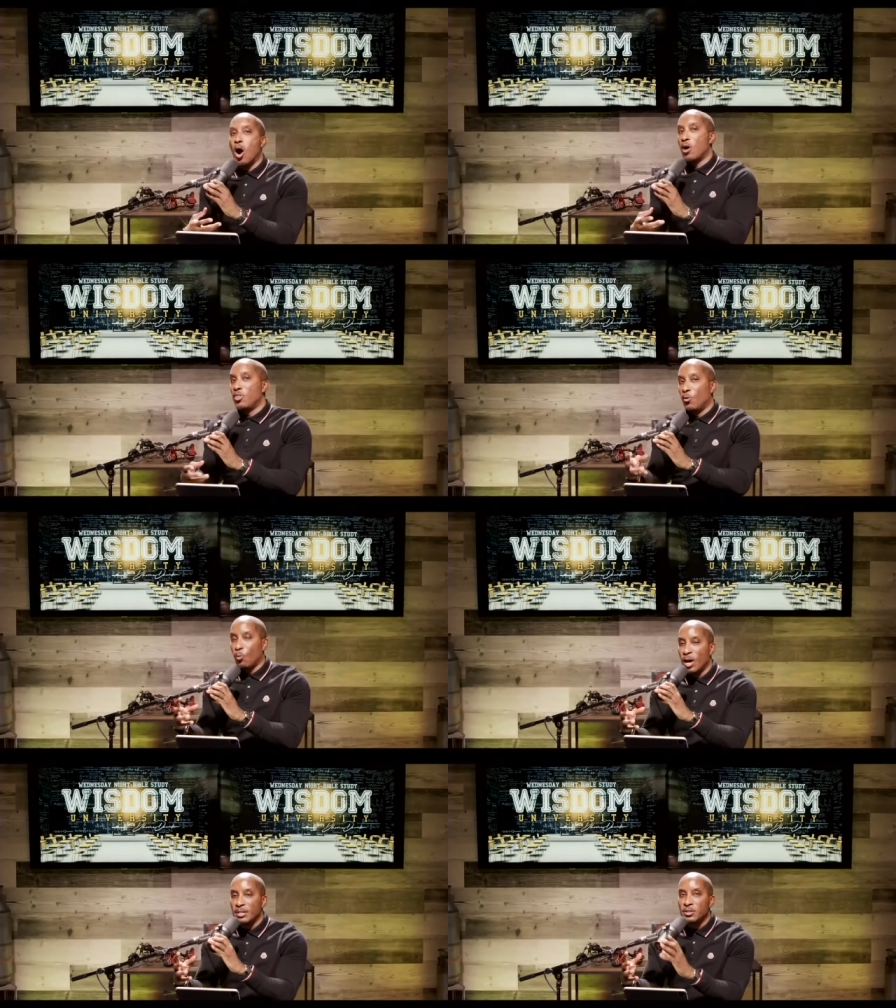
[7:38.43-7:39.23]
Are the
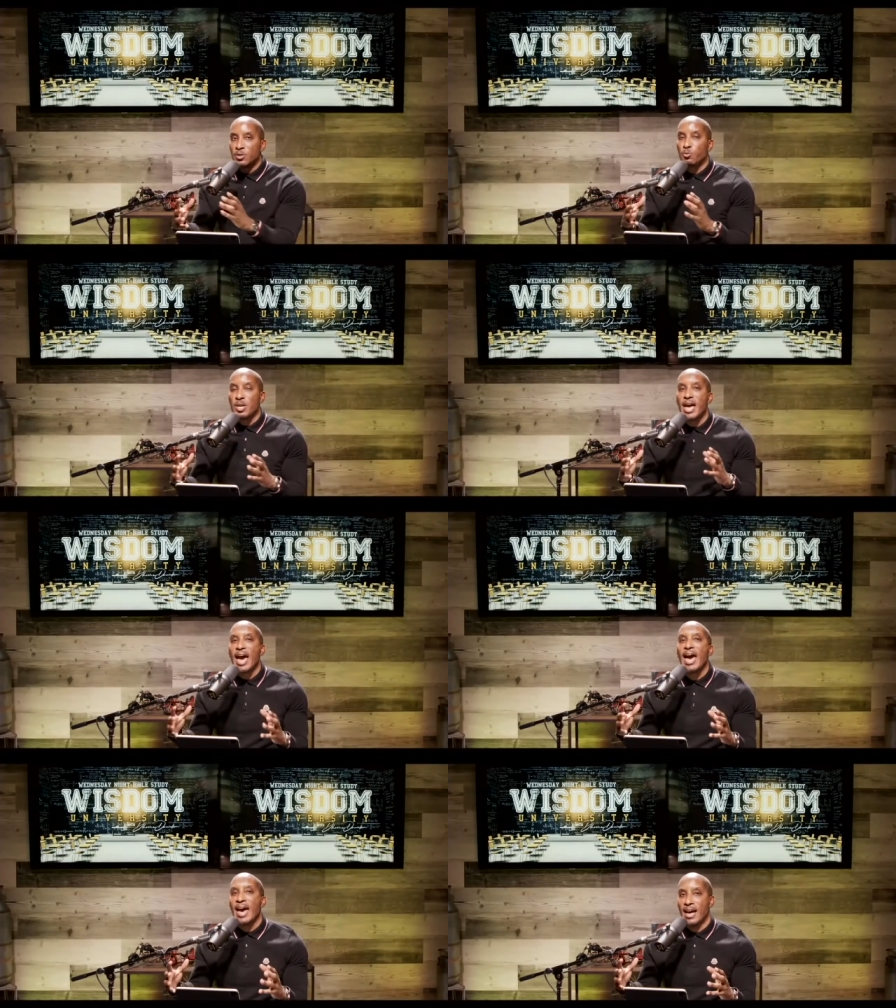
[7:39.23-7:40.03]
ones we
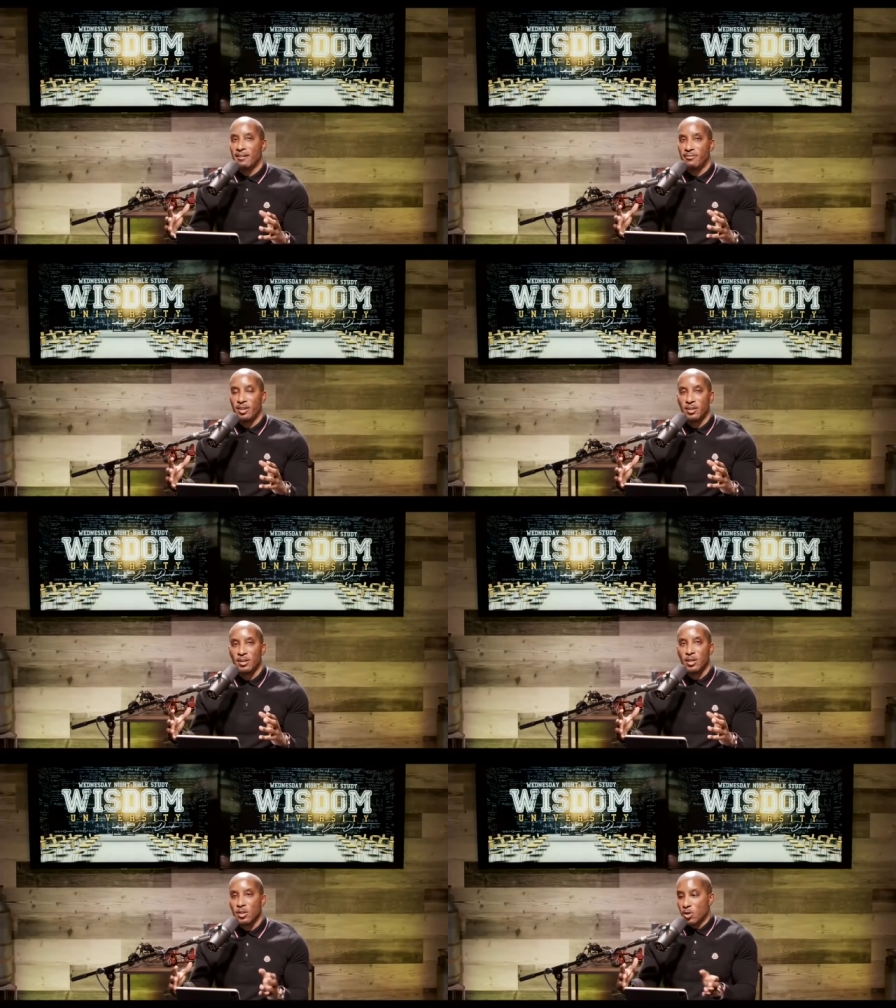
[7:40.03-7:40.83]
have
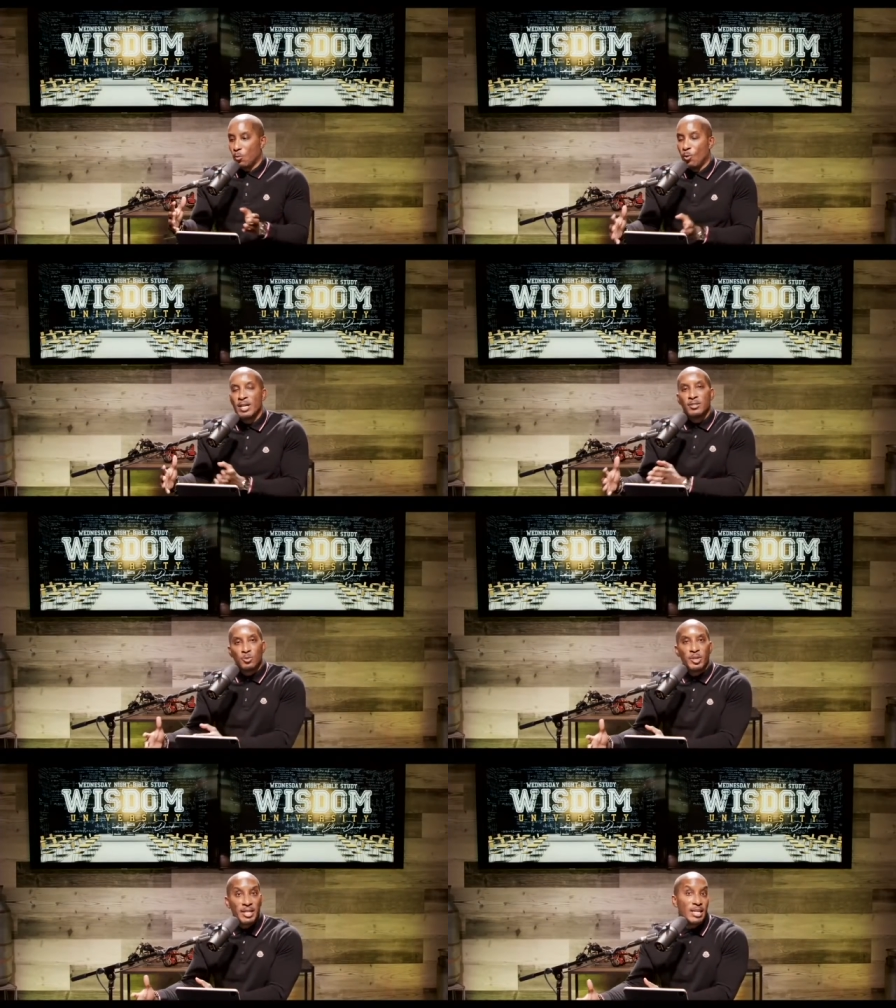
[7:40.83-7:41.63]
the ones
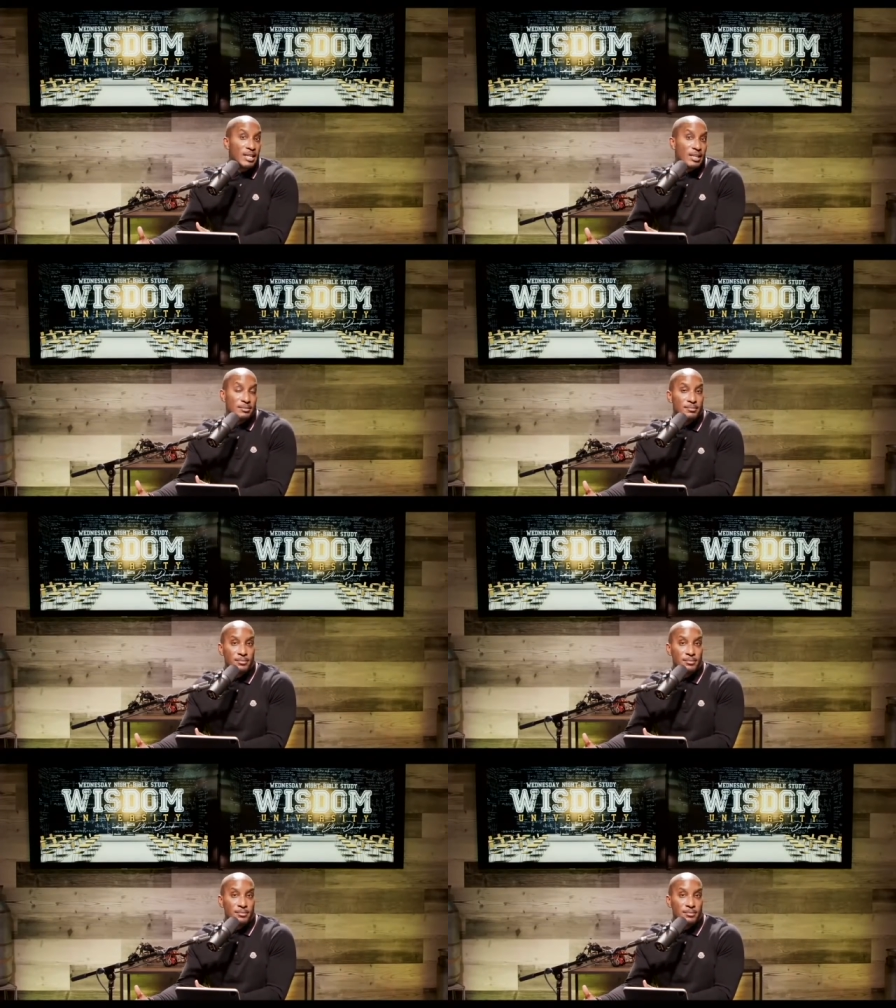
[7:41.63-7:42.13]
we need?